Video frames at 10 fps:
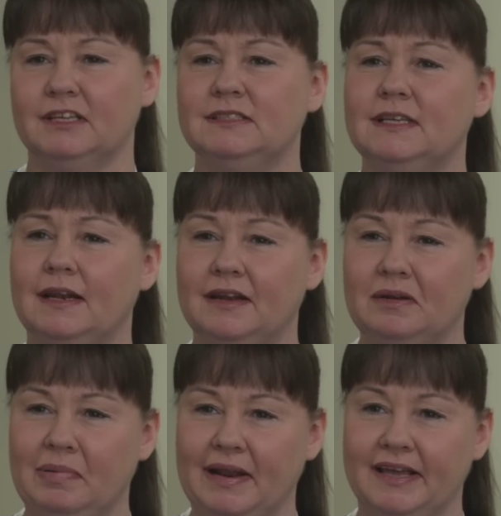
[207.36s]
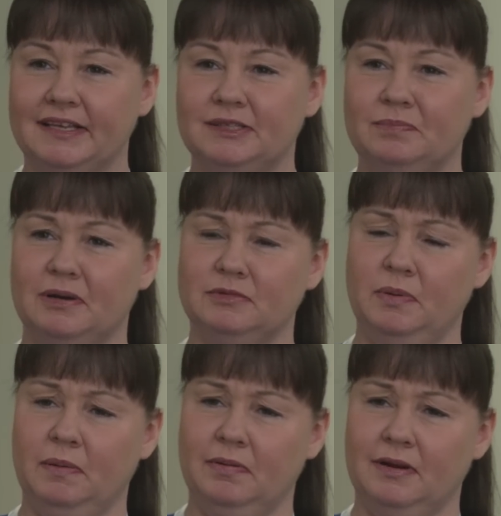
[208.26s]
sullen place, perhaps
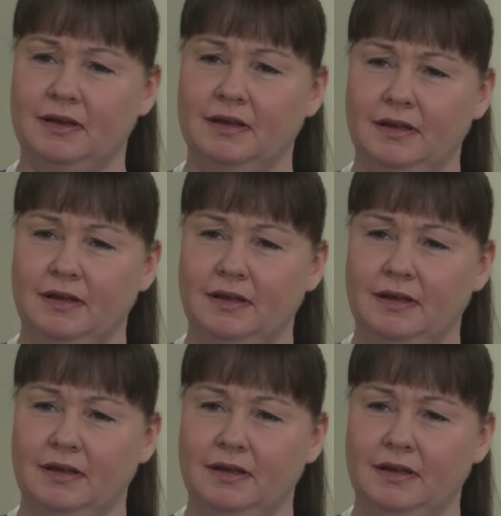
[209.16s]
people